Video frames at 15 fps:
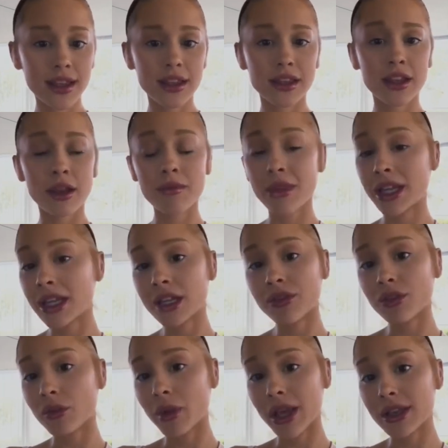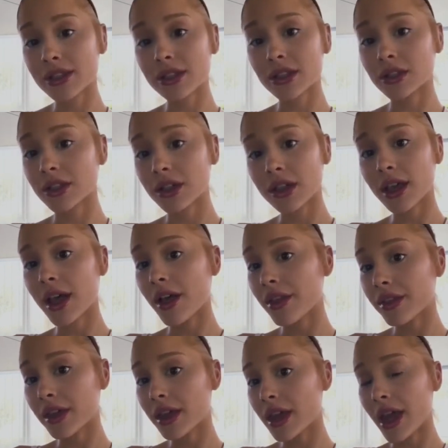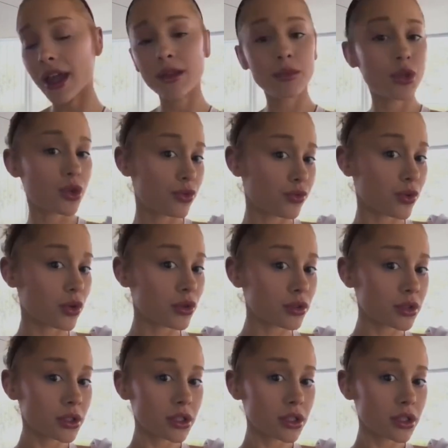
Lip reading: There are many different ways to look healthy and beautiful.